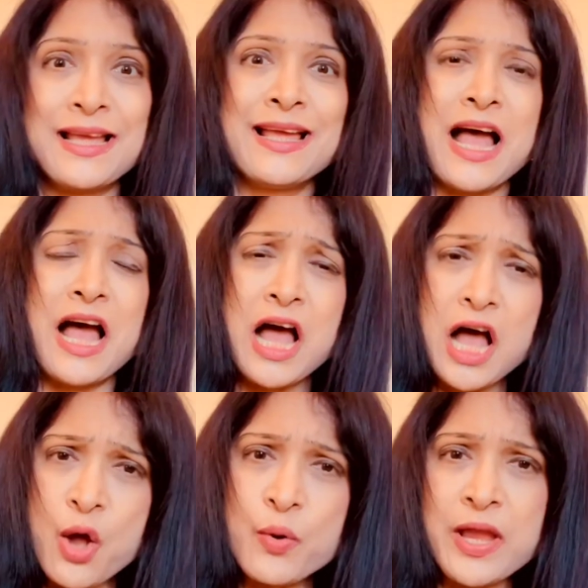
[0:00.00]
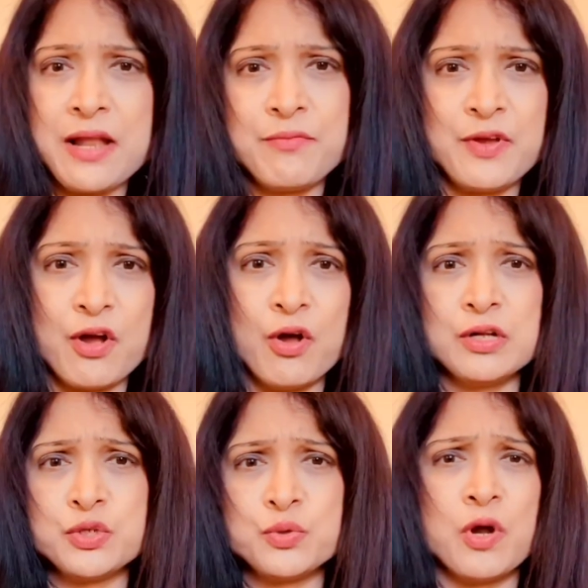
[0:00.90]
How can we all
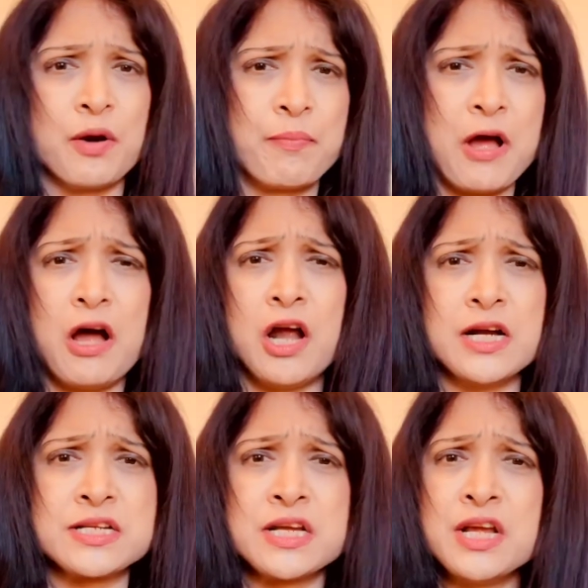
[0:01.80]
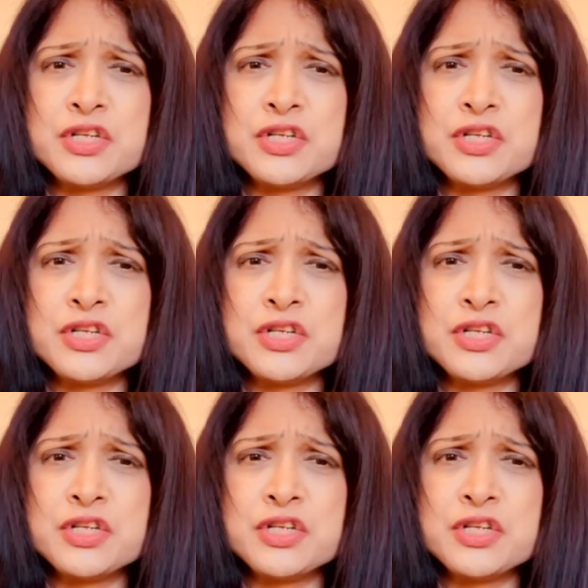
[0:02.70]
do our part